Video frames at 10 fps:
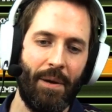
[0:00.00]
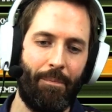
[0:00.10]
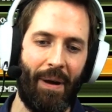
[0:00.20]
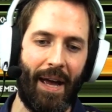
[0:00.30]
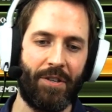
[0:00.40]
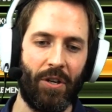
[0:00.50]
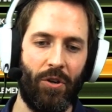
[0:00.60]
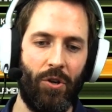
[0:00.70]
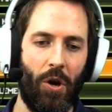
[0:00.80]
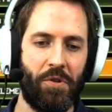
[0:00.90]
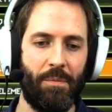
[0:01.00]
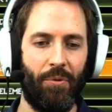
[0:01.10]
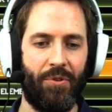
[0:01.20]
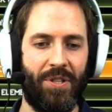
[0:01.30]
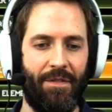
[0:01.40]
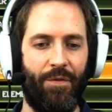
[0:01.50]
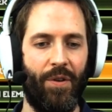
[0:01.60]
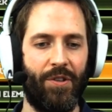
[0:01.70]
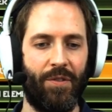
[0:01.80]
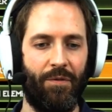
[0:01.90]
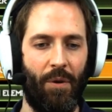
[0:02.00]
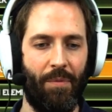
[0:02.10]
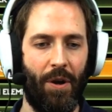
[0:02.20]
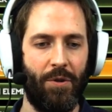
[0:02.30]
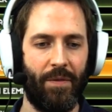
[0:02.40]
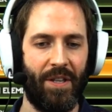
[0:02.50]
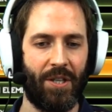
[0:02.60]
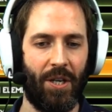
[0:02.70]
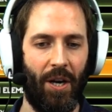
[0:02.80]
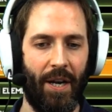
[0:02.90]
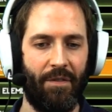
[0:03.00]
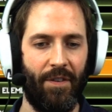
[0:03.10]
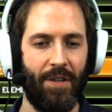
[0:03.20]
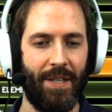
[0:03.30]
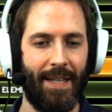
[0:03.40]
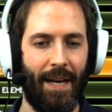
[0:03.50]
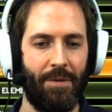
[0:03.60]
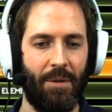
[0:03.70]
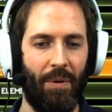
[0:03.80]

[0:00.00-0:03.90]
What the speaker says: bears notable difference from those of its kind first encountered